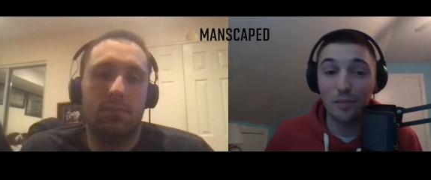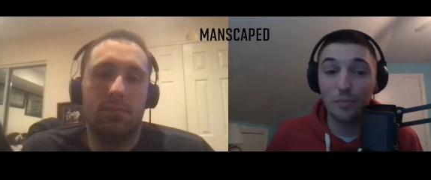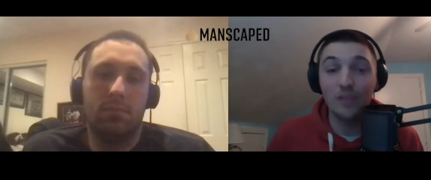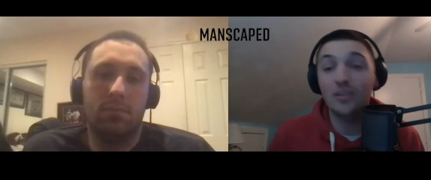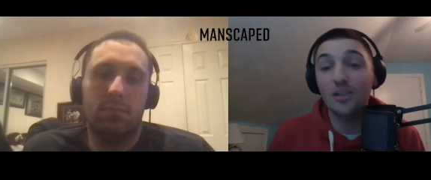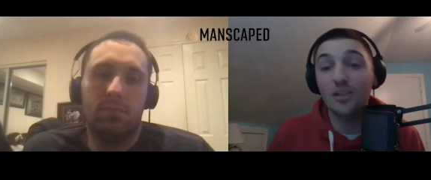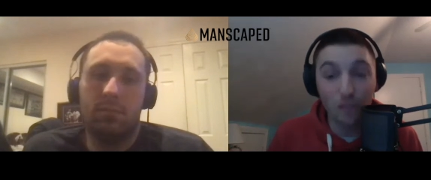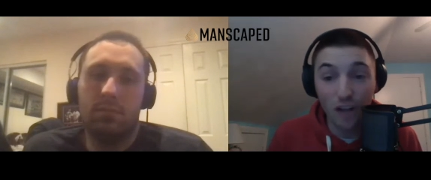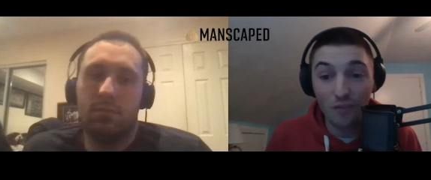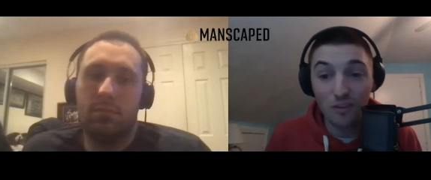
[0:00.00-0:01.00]
Speaker 1: been to the Eastern
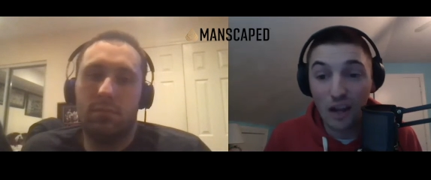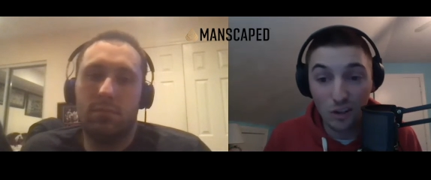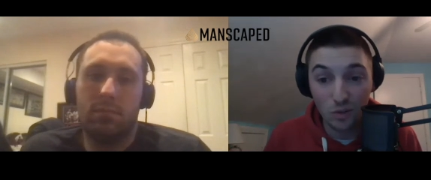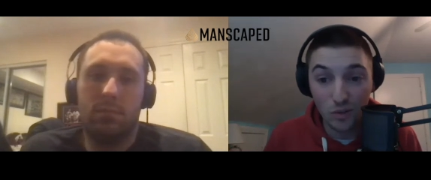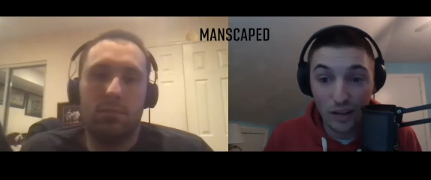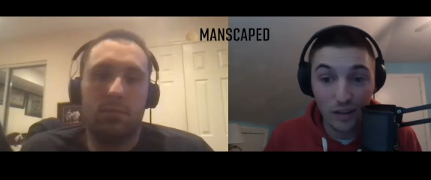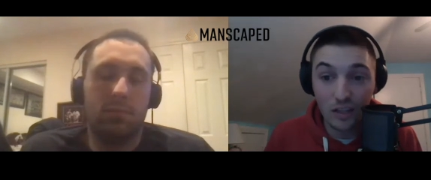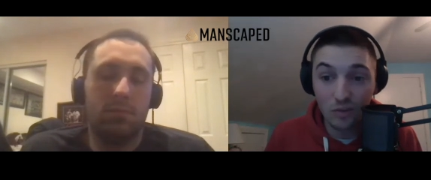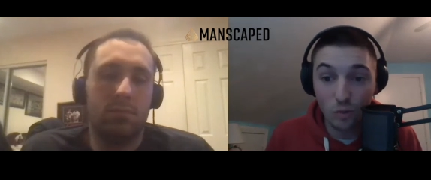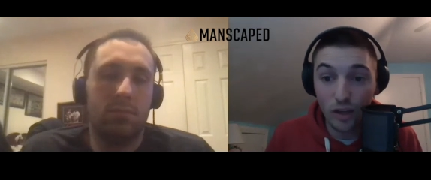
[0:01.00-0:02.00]
Conference Finals three out of the
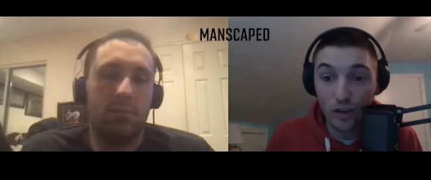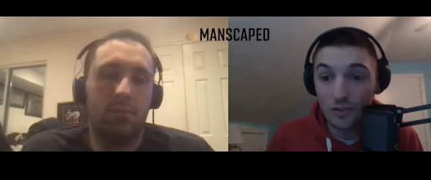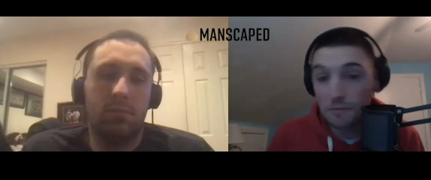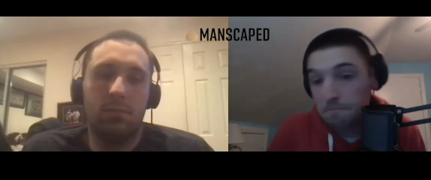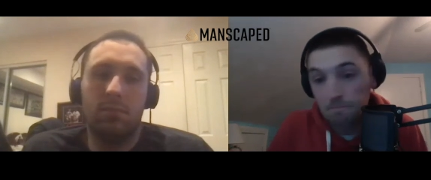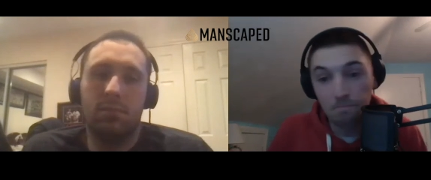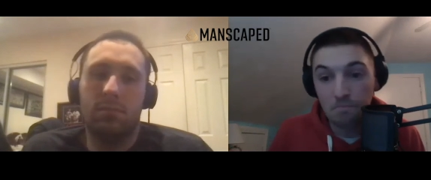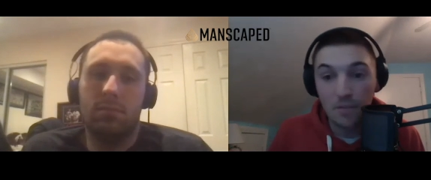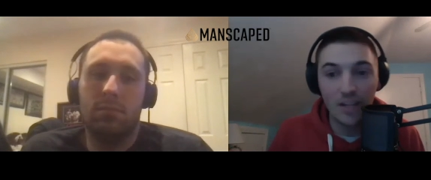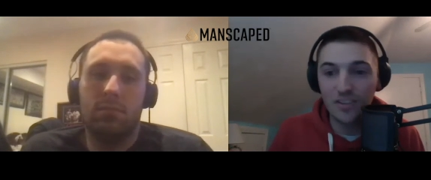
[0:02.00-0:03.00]
last four years.
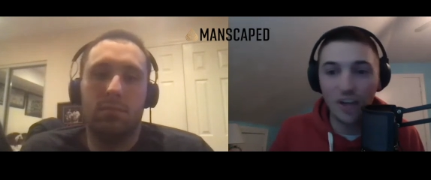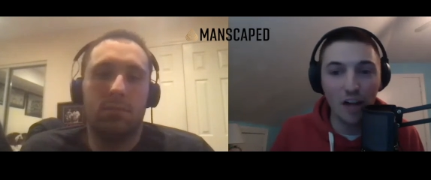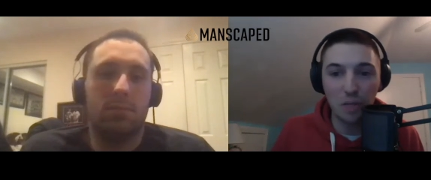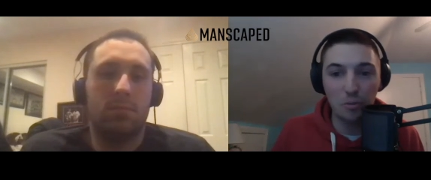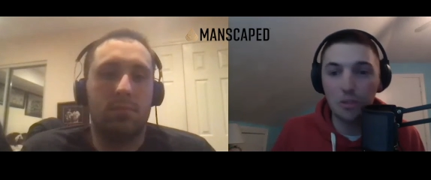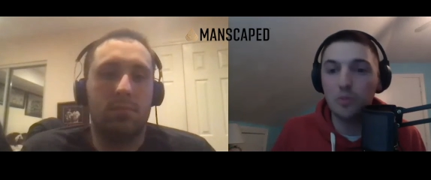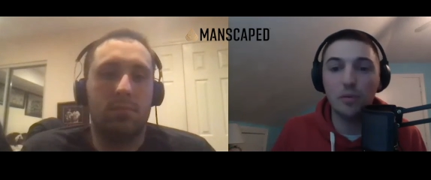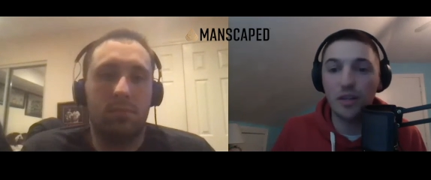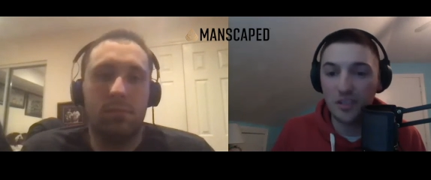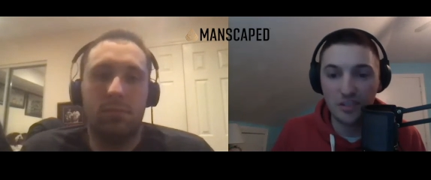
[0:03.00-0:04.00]
It's not championship or
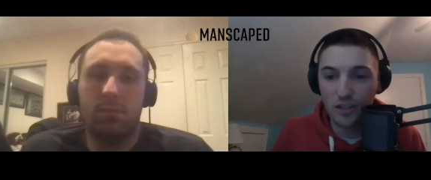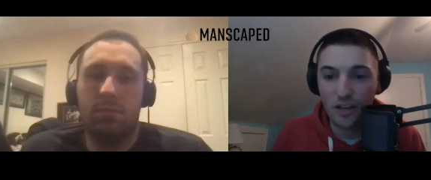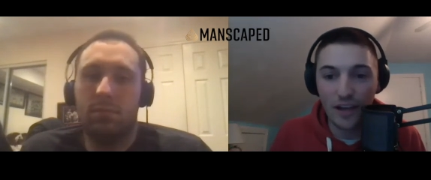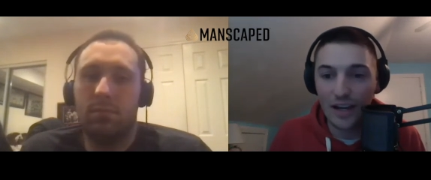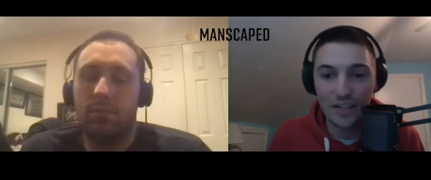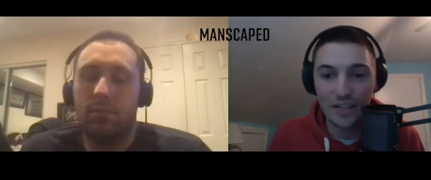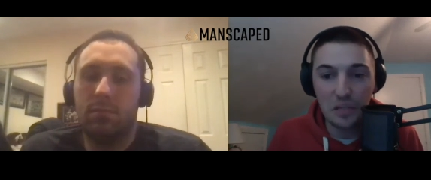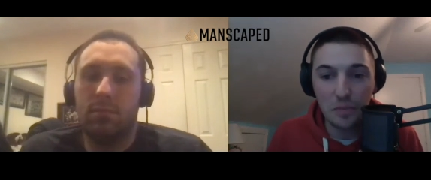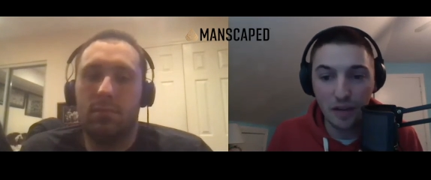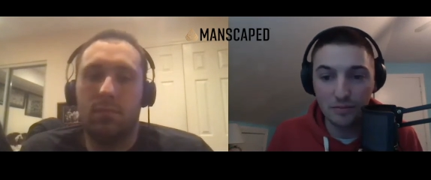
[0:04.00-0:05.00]
bust because they're not that kind of team
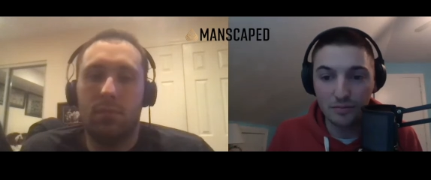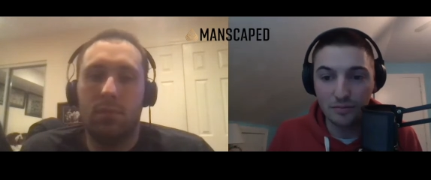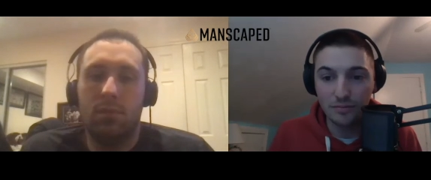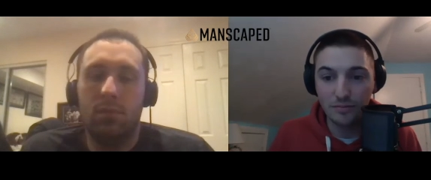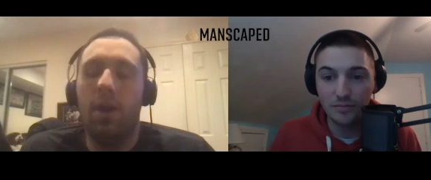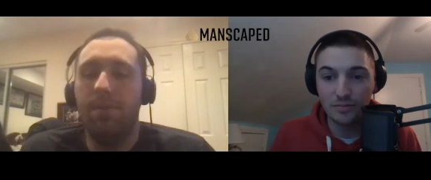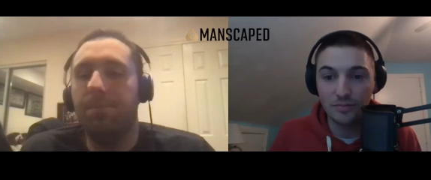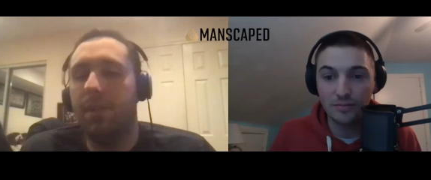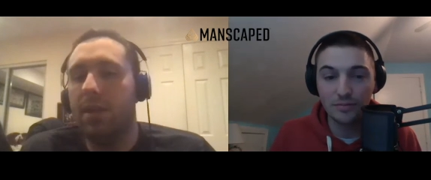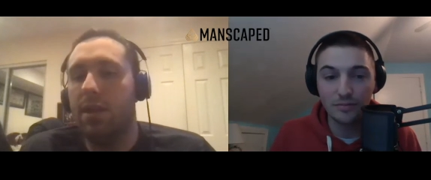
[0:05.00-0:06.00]
yet.
Speaker 2: Right.
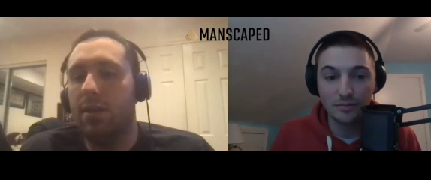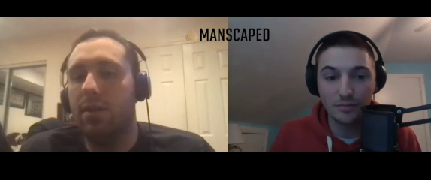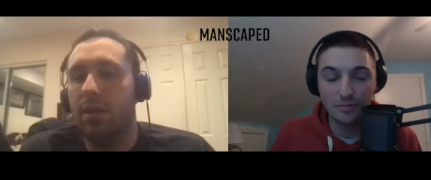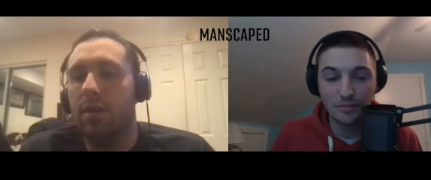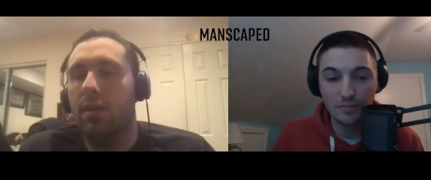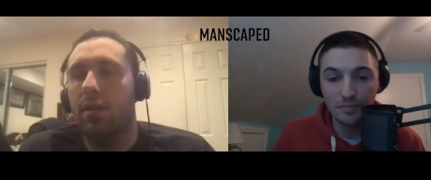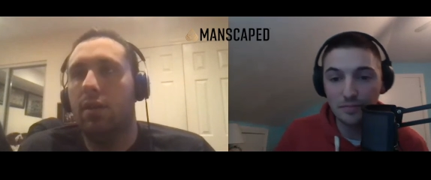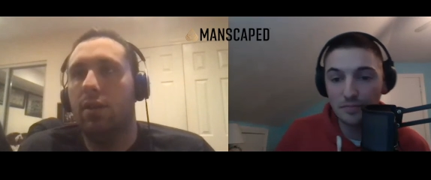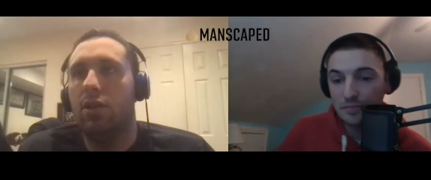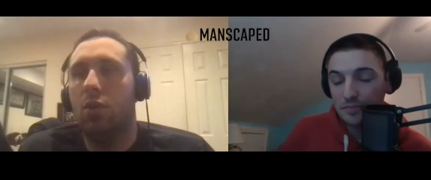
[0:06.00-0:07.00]
And, and
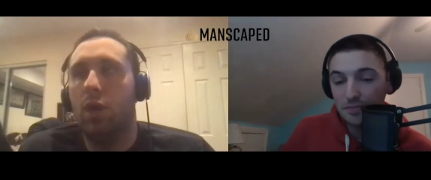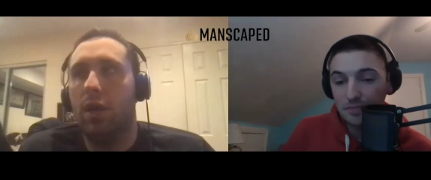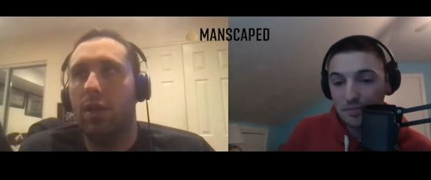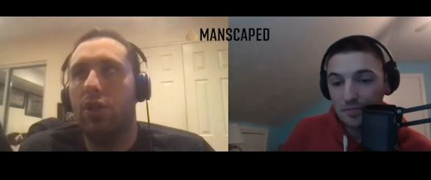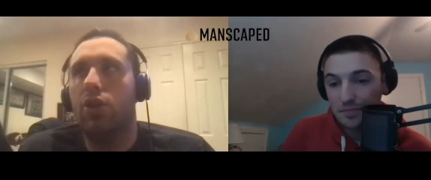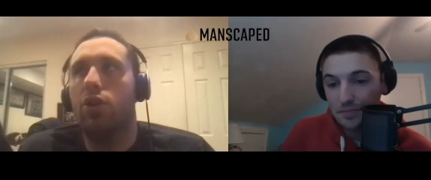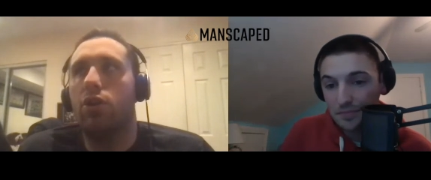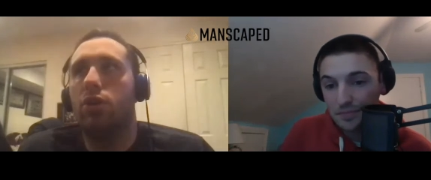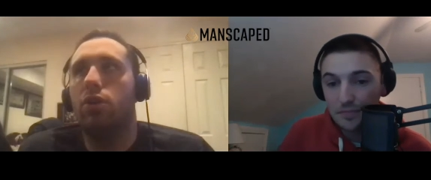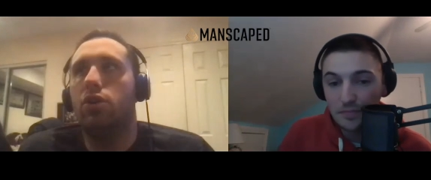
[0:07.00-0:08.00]
you know what? You're
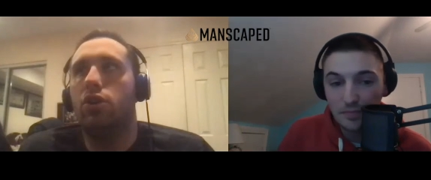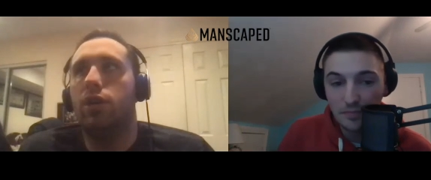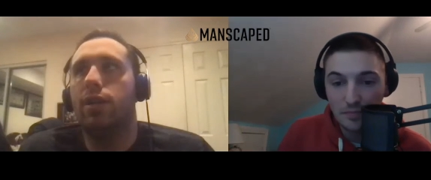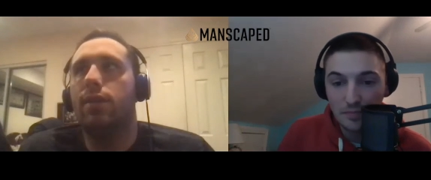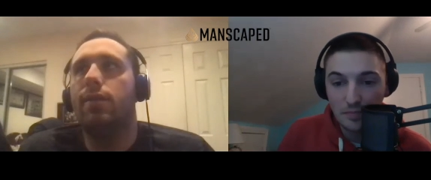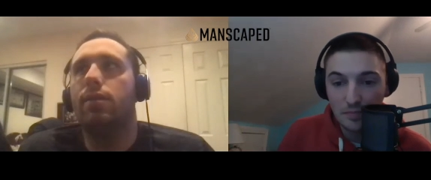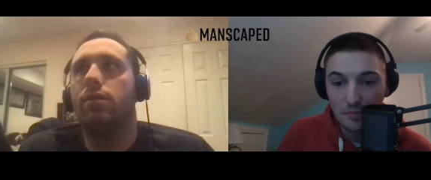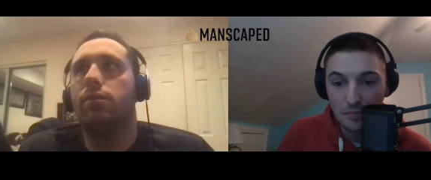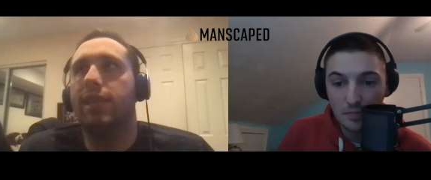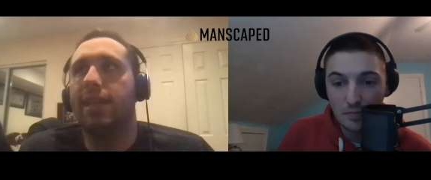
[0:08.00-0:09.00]
you're in a
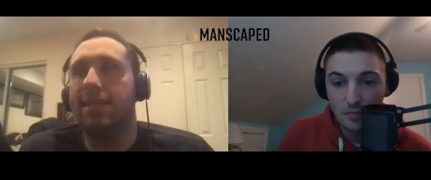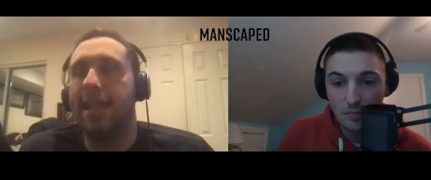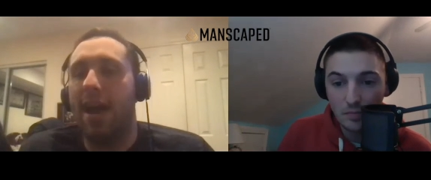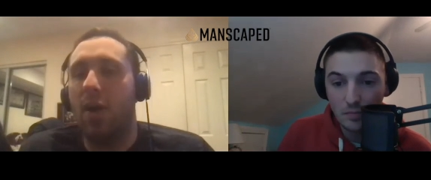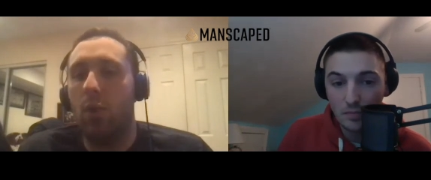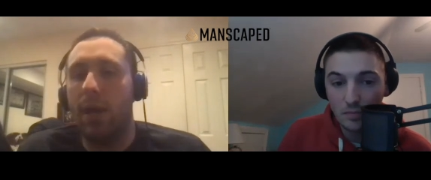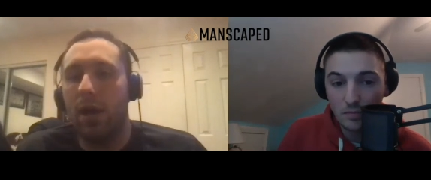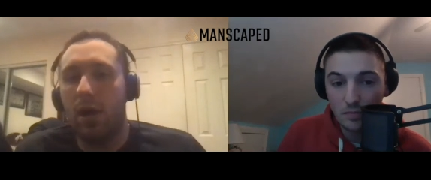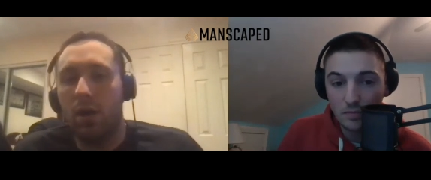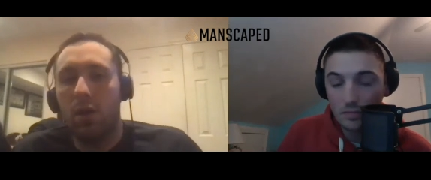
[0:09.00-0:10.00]
league now
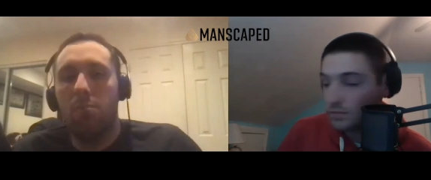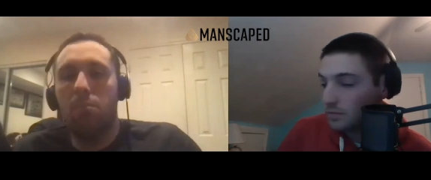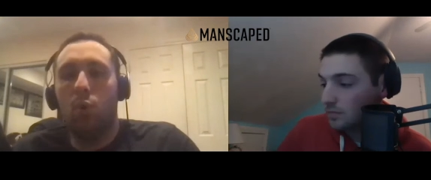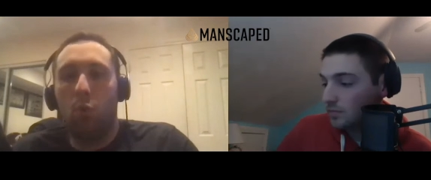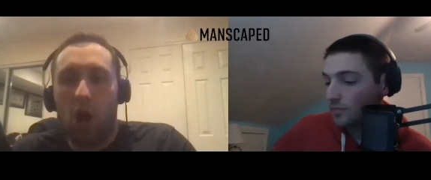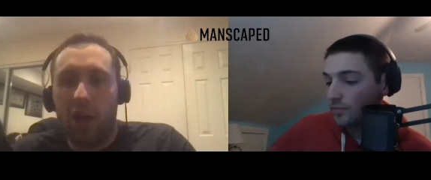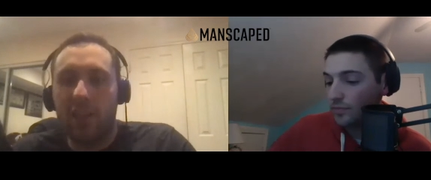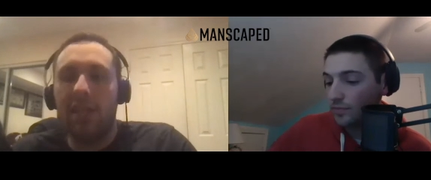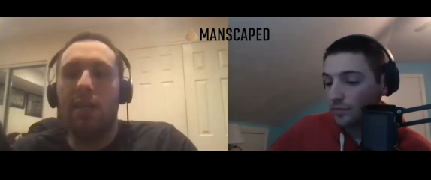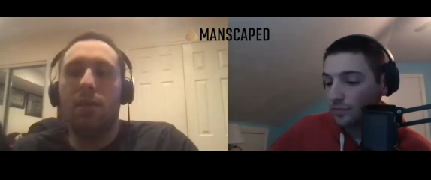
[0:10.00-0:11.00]
where
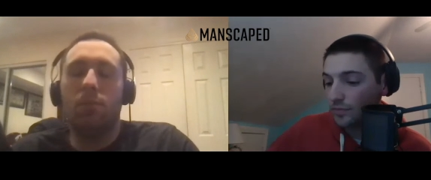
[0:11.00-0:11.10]
Milwaukee,